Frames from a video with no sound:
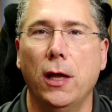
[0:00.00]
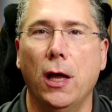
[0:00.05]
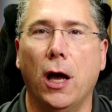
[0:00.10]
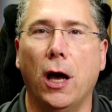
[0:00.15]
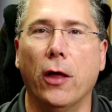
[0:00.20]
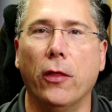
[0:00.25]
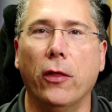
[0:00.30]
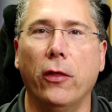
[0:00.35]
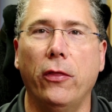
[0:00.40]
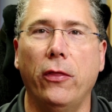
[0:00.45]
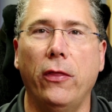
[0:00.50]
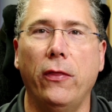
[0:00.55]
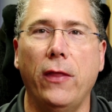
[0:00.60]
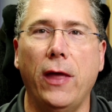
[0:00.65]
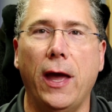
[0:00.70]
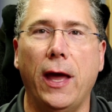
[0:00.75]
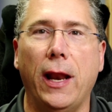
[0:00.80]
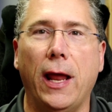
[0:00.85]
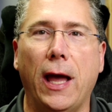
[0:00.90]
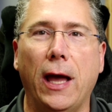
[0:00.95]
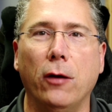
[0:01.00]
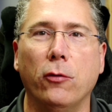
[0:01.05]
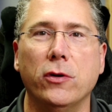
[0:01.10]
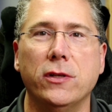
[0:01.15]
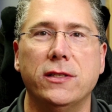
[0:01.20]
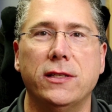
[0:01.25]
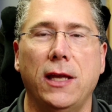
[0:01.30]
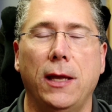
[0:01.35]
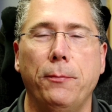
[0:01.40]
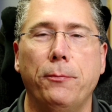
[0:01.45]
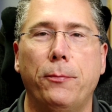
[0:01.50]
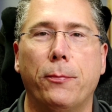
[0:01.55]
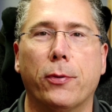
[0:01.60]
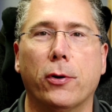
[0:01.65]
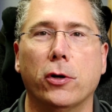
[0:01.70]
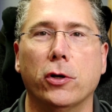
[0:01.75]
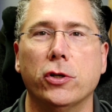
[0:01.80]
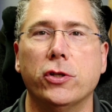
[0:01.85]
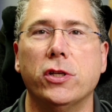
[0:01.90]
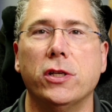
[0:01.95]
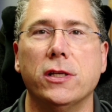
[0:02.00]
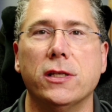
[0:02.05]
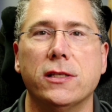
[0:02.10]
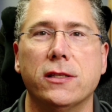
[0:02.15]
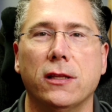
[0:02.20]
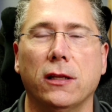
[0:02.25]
Other than that, I would say purchase the